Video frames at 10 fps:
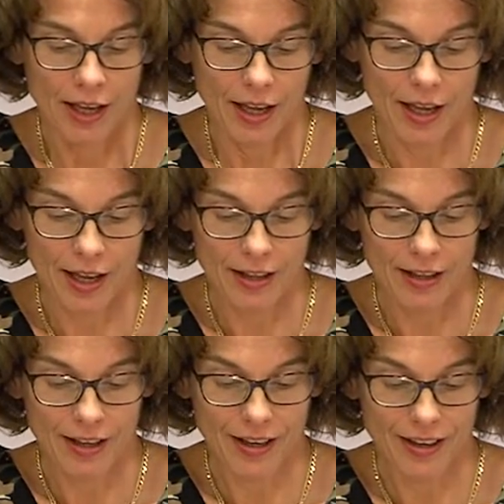
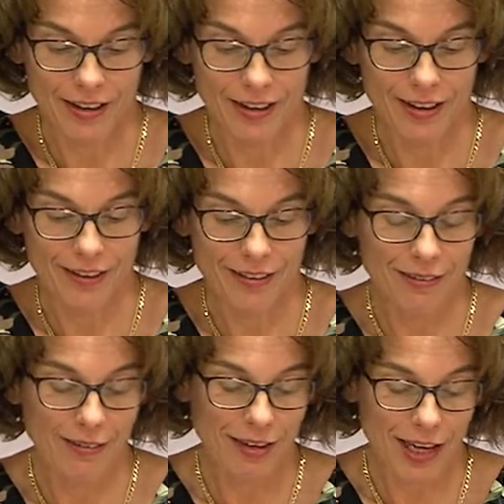and
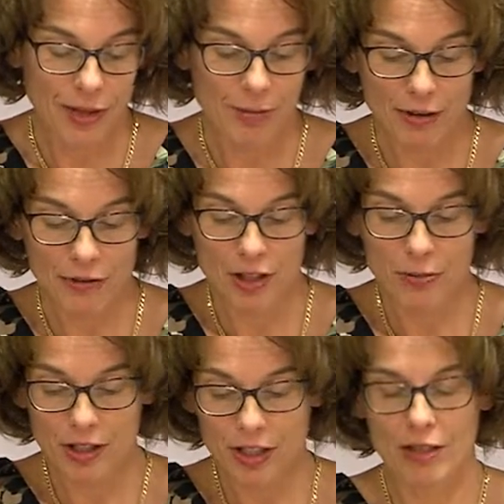I had my first
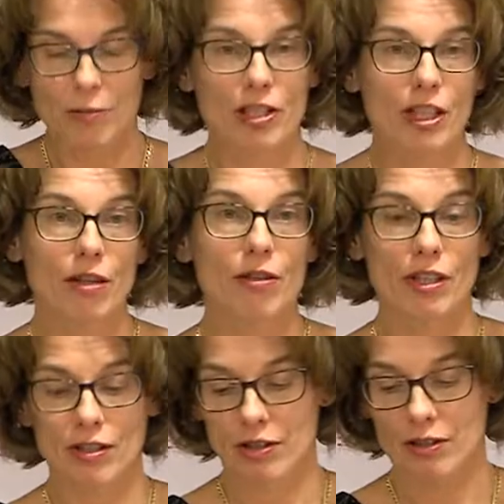position, which
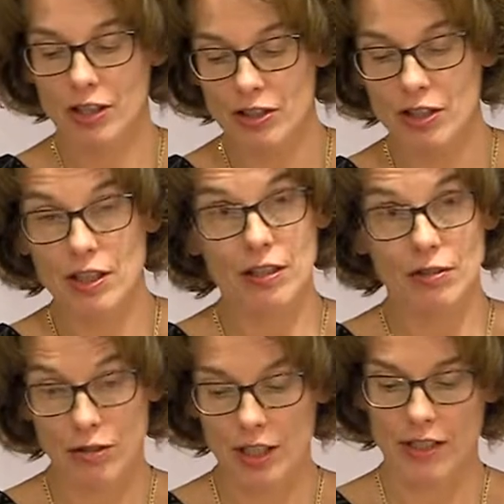included teaching
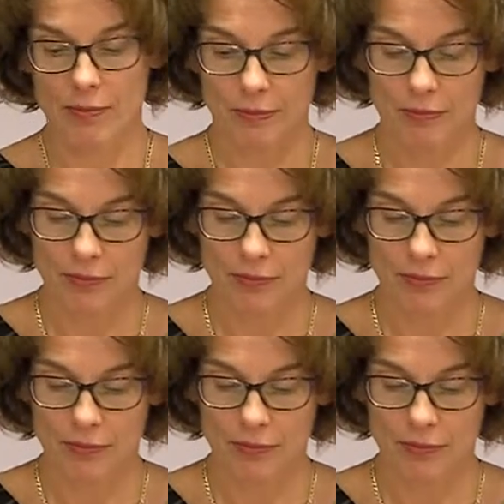Judaism,